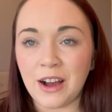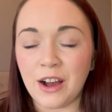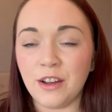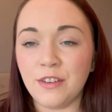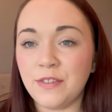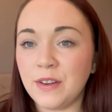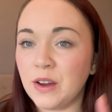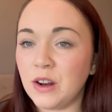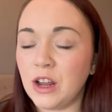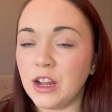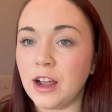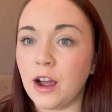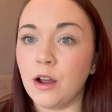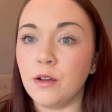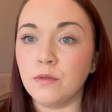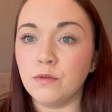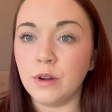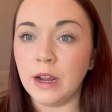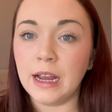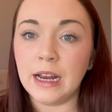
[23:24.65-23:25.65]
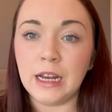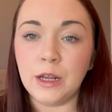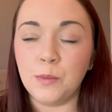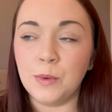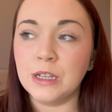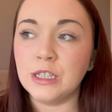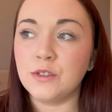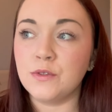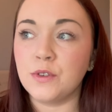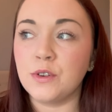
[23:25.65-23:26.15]
I feel like I really
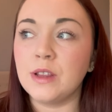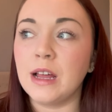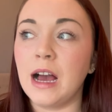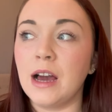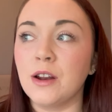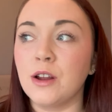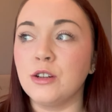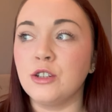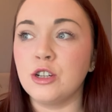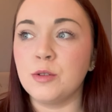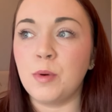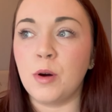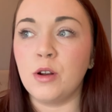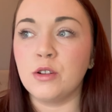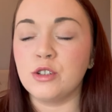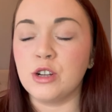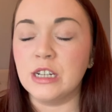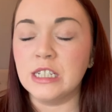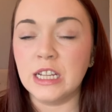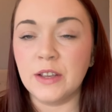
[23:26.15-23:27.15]
whizzed through that and I do apologise